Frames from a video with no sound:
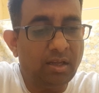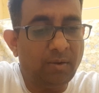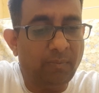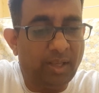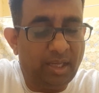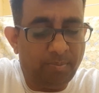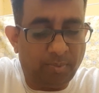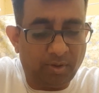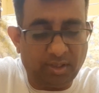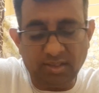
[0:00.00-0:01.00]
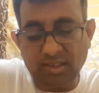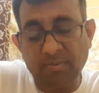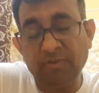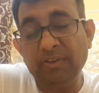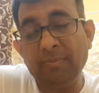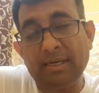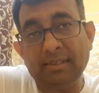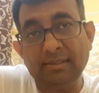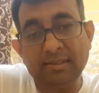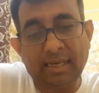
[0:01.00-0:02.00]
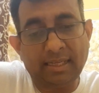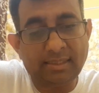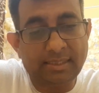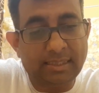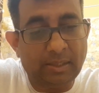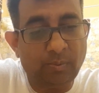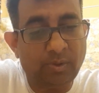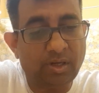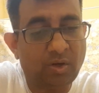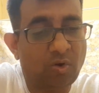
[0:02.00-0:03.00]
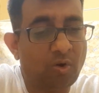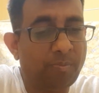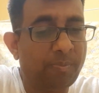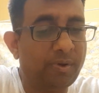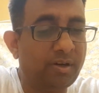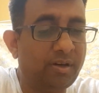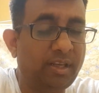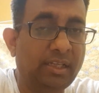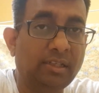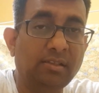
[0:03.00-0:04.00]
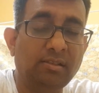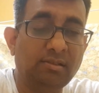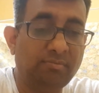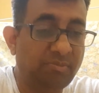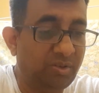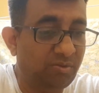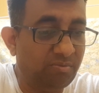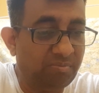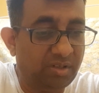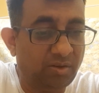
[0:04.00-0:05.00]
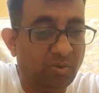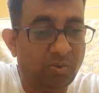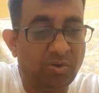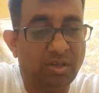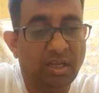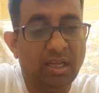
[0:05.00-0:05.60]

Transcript: Very important, some of the metals like silver, copper, nickel, gold,